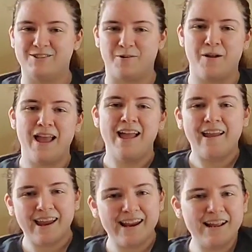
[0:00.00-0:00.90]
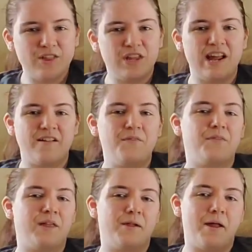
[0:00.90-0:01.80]
So anything
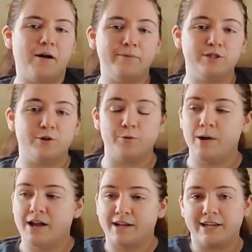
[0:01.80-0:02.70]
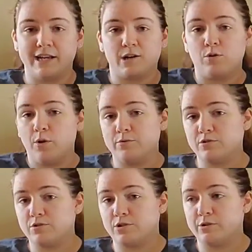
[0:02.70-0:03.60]
that helps you get
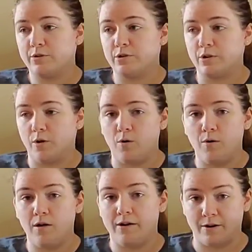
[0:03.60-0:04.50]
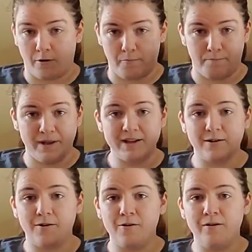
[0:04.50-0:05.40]
closer to your goal, your big
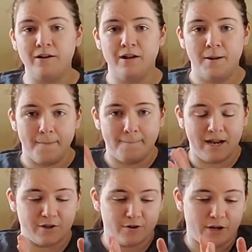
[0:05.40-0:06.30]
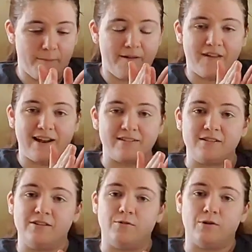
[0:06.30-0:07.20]
goal, make sure you make that as
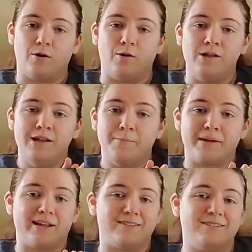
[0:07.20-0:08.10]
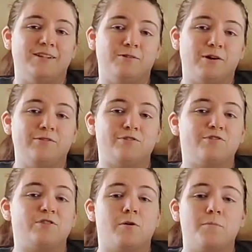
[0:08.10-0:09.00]
a little goal, because little goals are
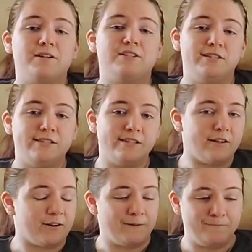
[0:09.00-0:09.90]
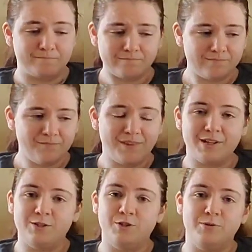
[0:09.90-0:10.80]
so much easier
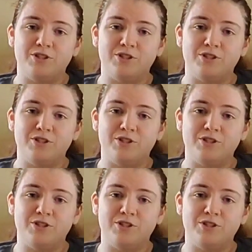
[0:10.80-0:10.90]
to